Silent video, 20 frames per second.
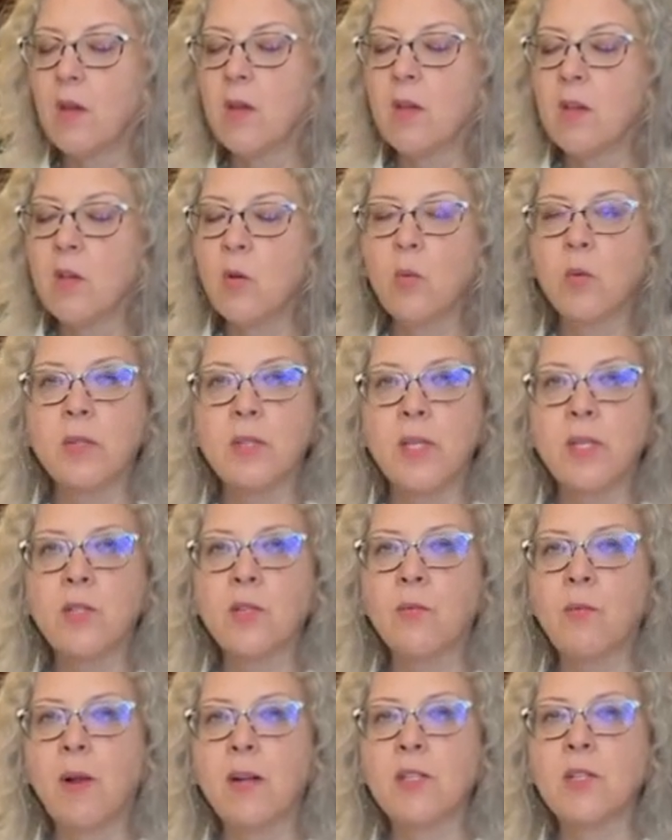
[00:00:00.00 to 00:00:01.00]
You will need
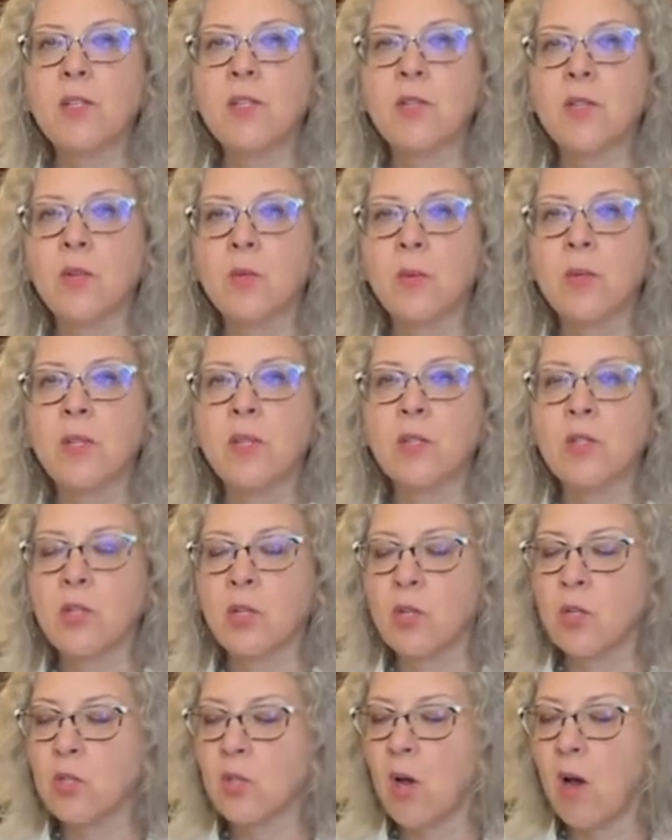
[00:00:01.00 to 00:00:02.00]
to register with the
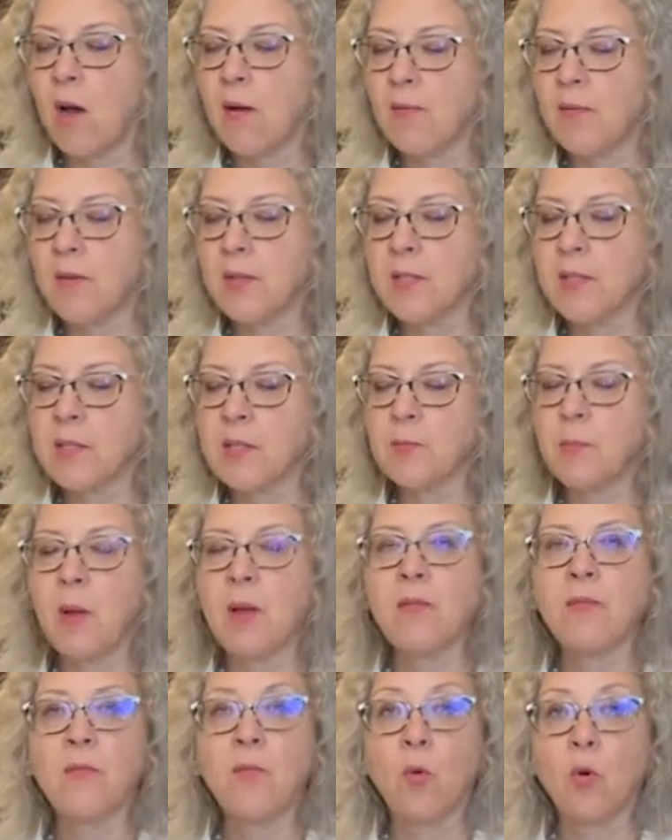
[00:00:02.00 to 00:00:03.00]
church office
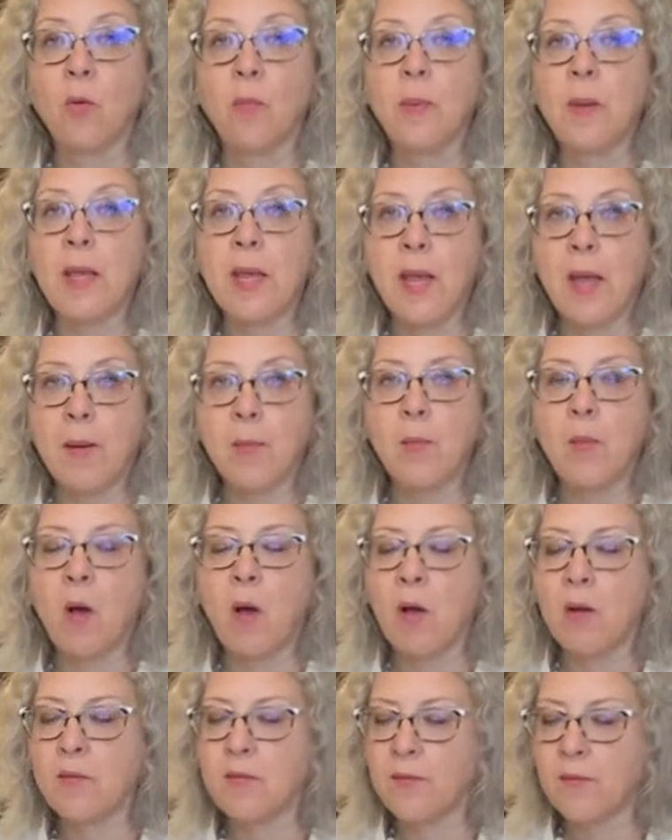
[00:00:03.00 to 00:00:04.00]
by 4 p.m.
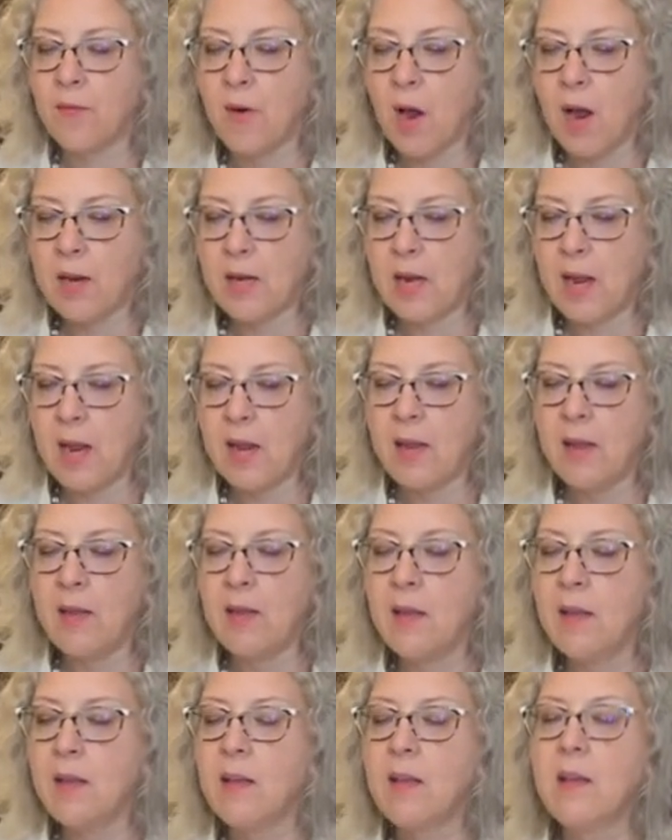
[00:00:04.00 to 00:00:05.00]
on Friday.
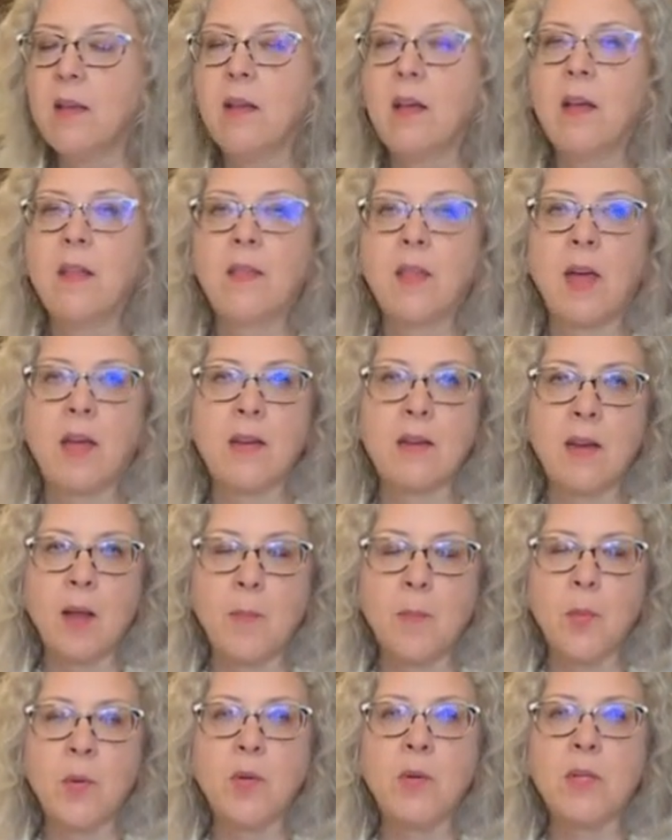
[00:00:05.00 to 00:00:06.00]
That
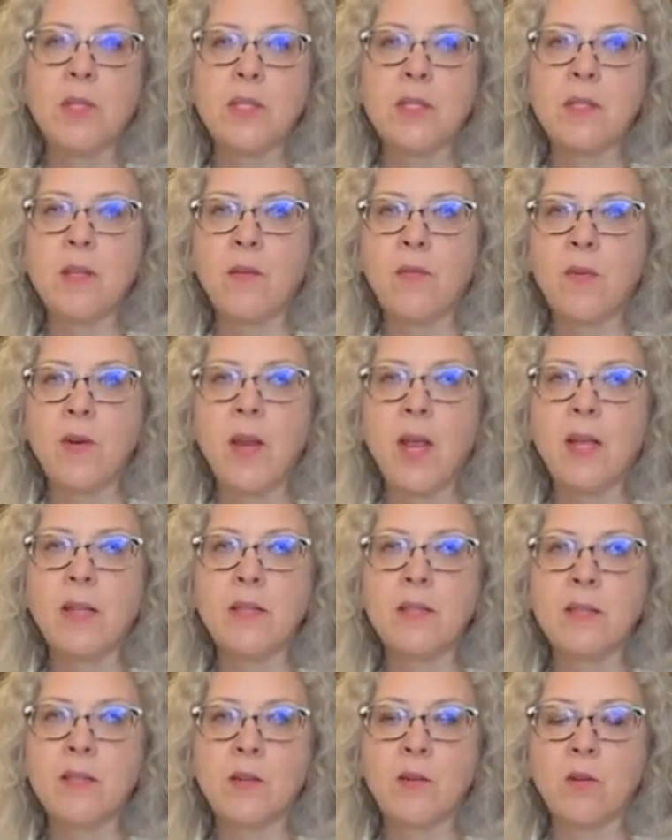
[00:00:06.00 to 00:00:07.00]
number is
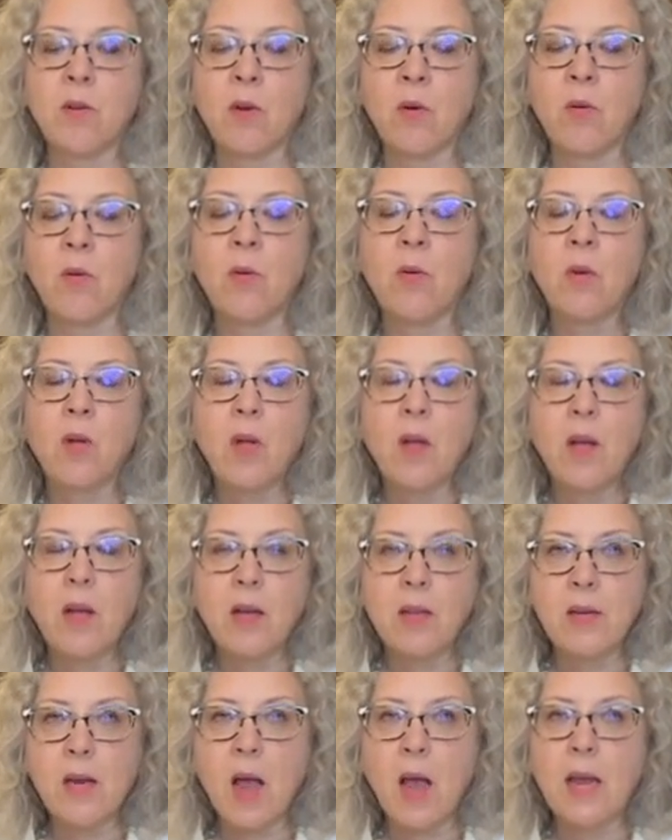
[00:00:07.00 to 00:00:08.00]

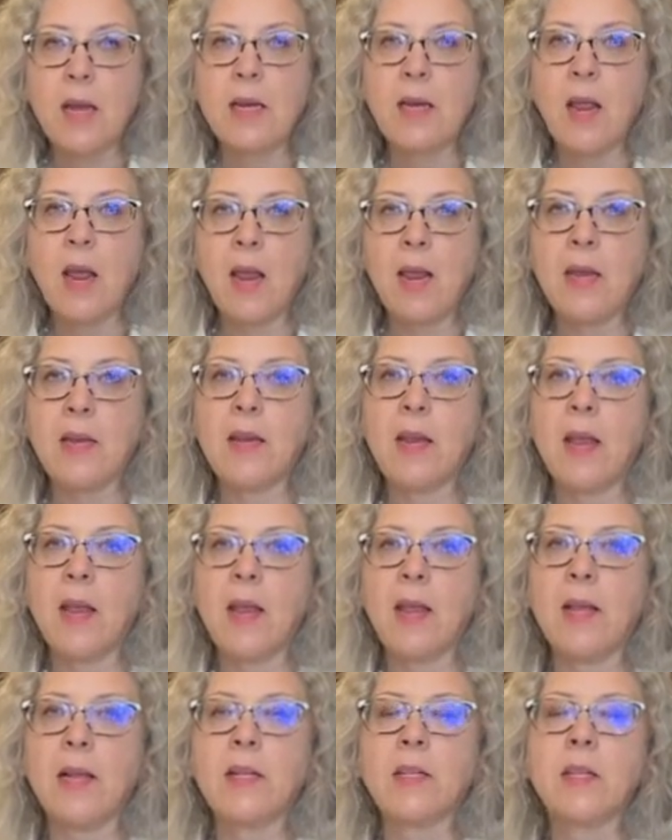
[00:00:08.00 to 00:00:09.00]

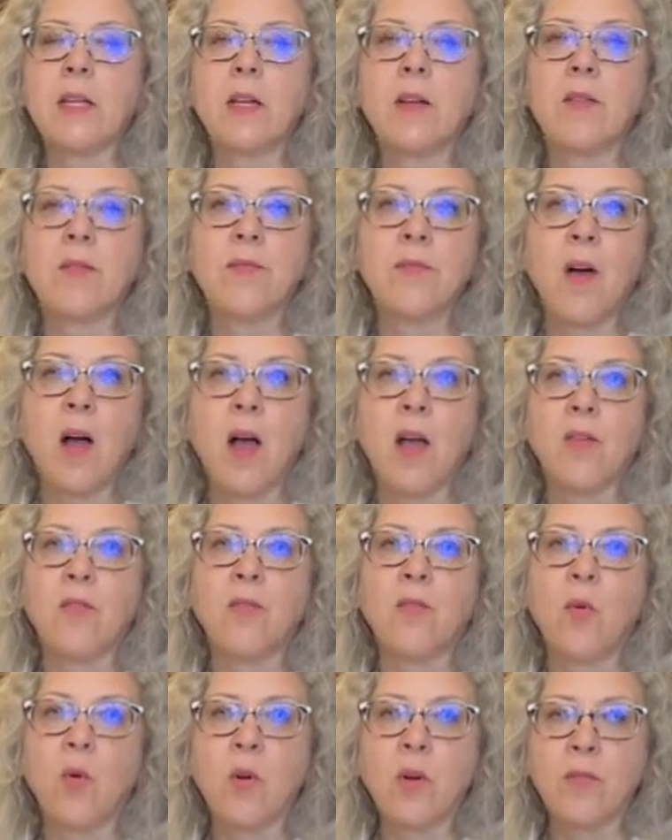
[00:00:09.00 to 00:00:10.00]

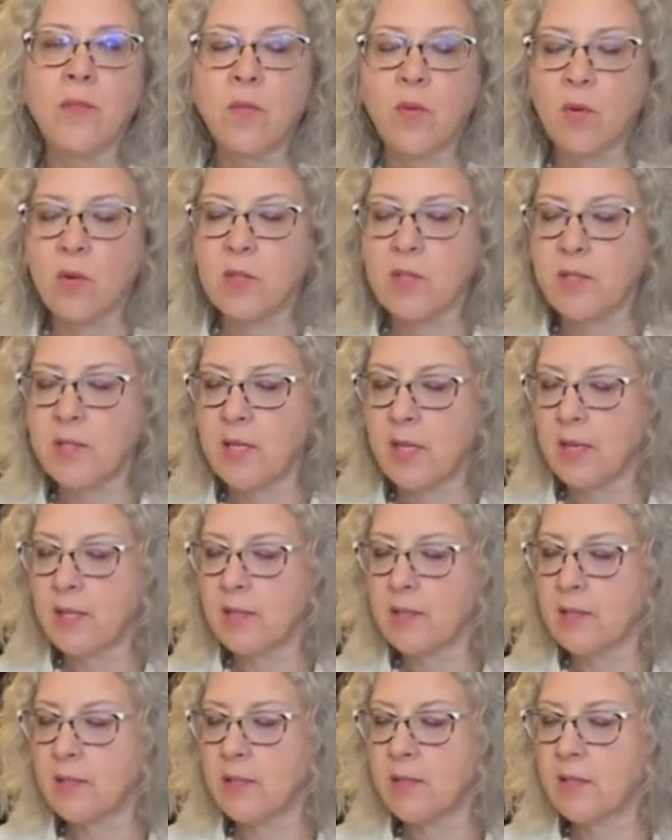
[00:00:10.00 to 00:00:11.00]

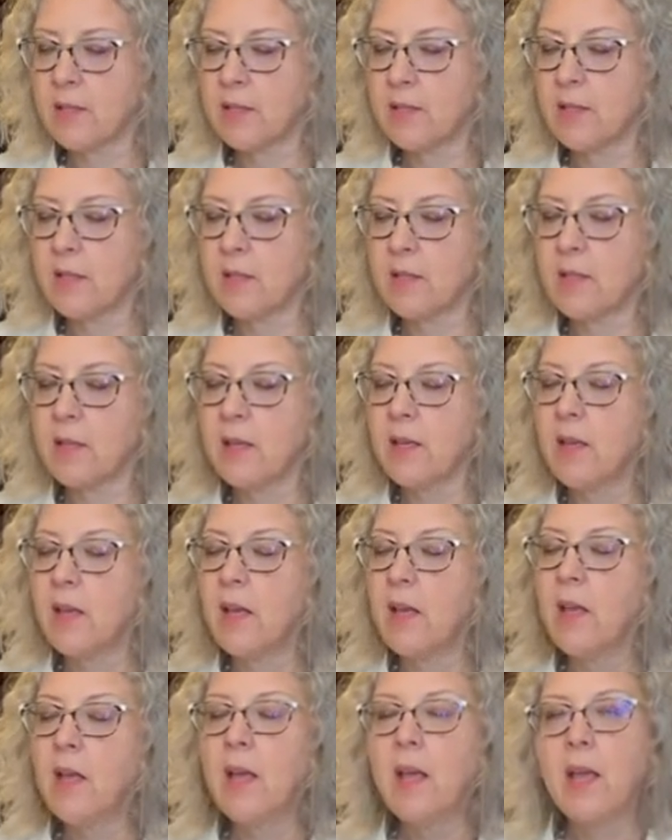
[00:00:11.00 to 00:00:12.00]
780-988-5446.
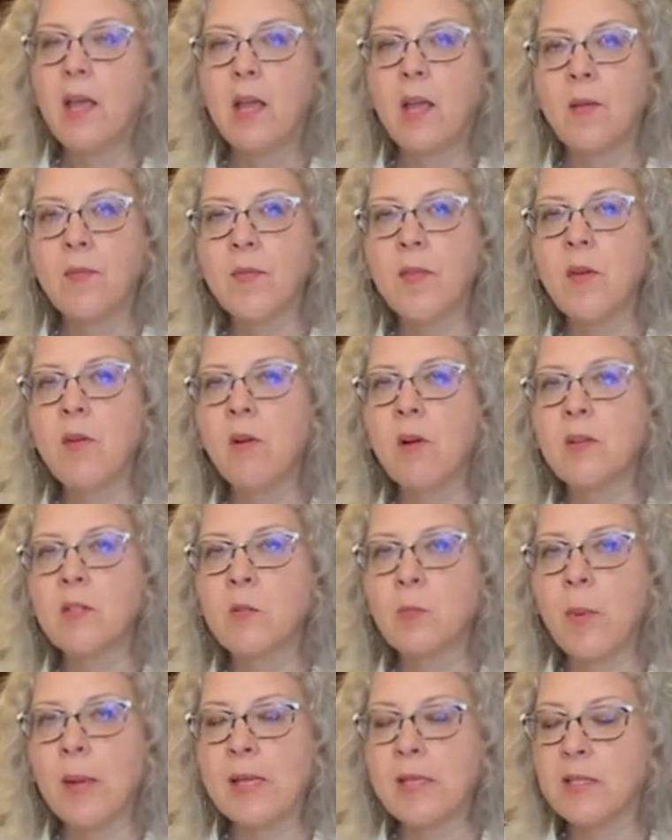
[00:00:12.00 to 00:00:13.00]
If there are
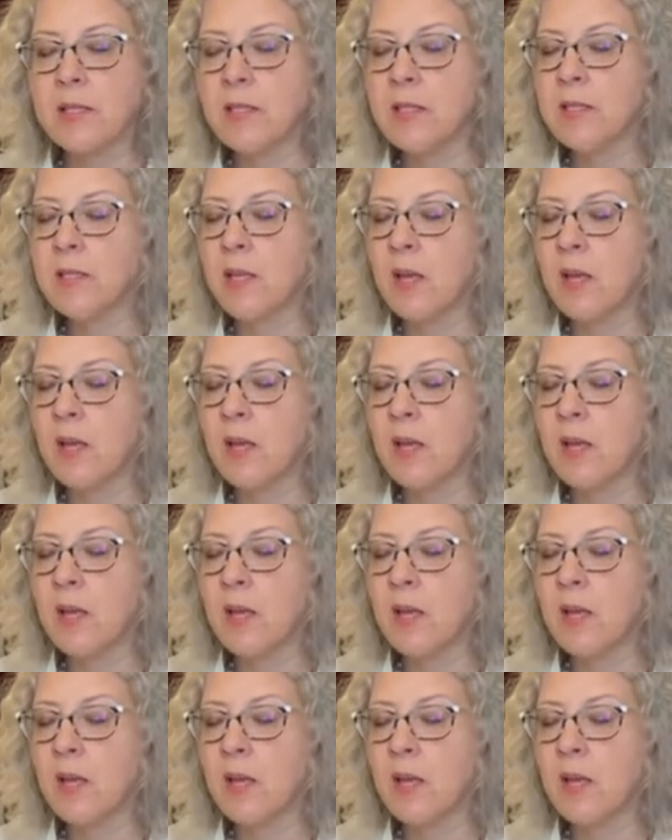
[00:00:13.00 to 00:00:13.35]
spaces